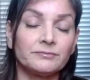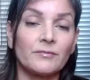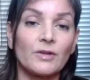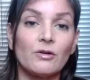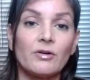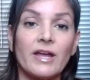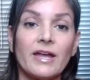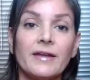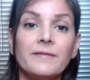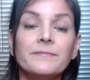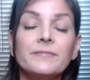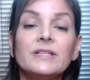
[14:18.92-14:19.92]
Okay?
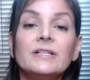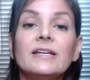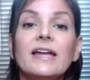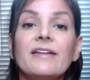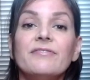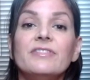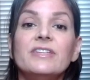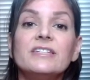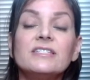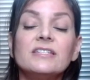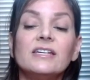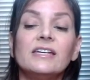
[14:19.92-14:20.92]
And
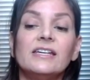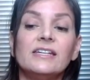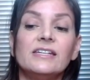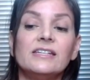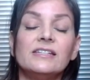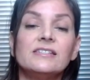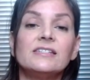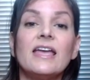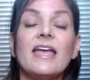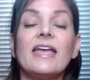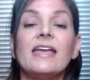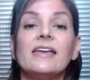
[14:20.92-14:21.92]
this is
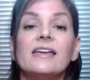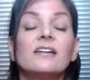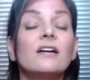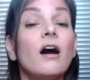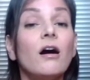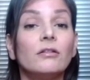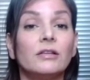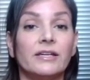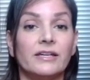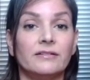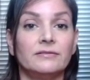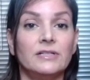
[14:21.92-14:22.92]
a
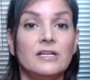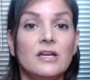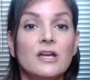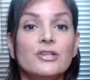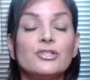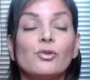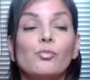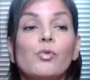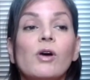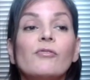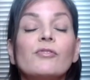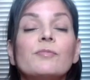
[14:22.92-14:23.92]
culling. So
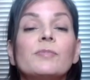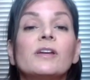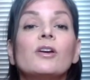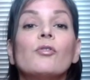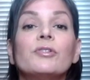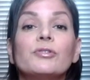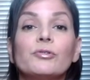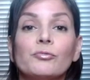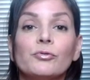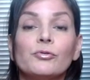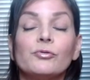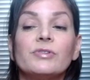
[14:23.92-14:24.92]
what we've been going
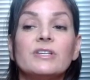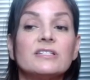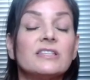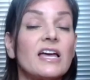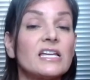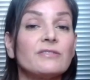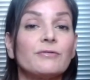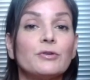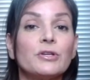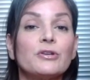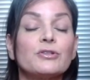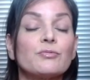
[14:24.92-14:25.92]
through these last few
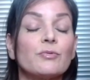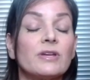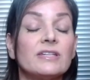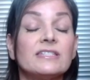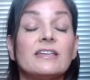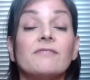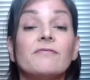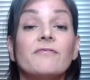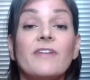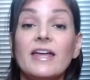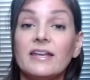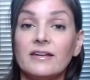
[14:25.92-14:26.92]
years is a
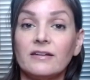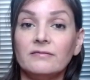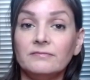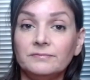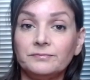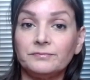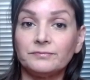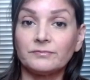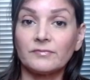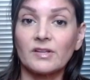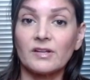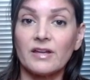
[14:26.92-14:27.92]
vetting,
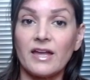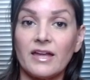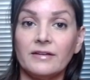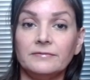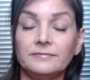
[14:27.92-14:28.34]
okay?